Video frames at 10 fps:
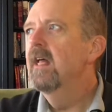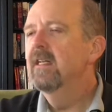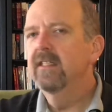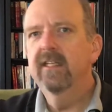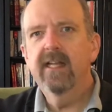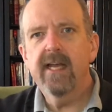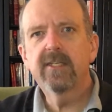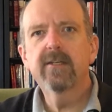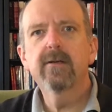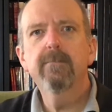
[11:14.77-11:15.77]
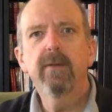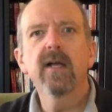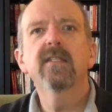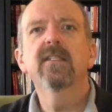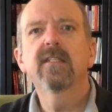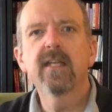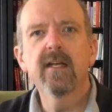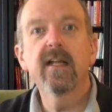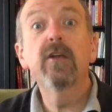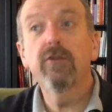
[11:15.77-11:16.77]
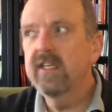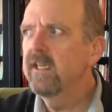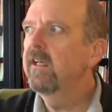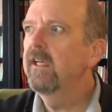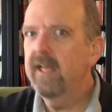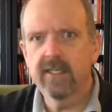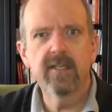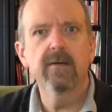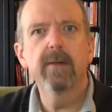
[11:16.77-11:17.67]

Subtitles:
lesser, but still increasingly lesser,